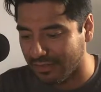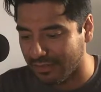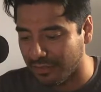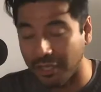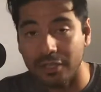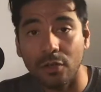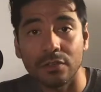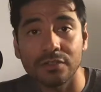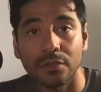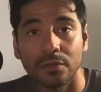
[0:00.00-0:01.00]
Johnny
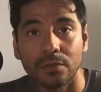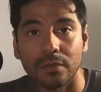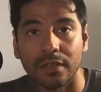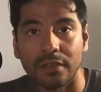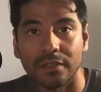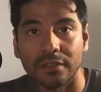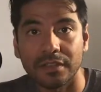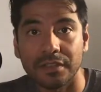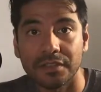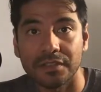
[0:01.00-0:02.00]
also
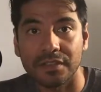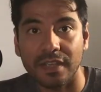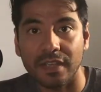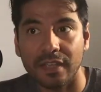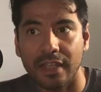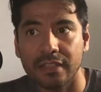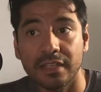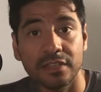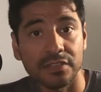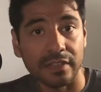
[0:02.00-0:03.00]
is an
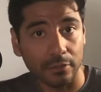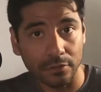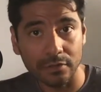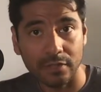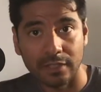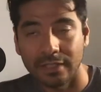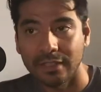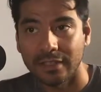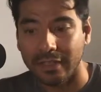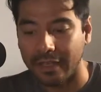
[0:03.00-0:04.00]
antiques dealer,
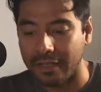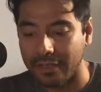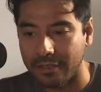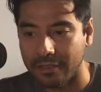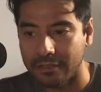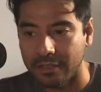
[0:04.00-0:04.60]
and